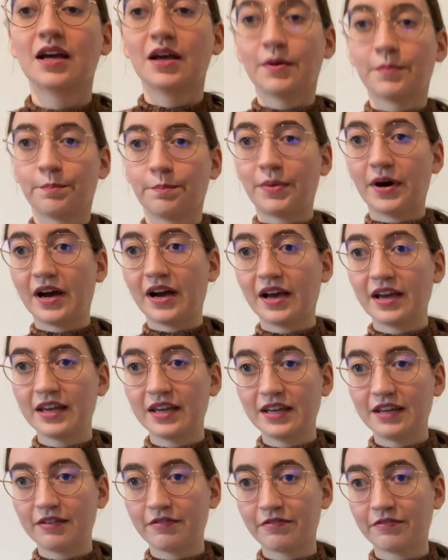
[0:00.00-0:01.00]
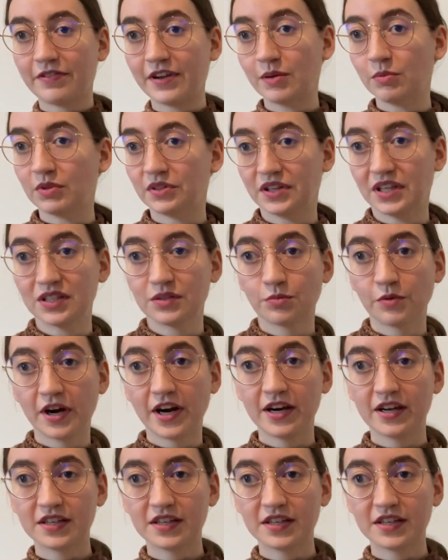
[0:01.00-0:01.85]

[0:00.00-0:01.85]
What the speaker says: by Fable Knitwear.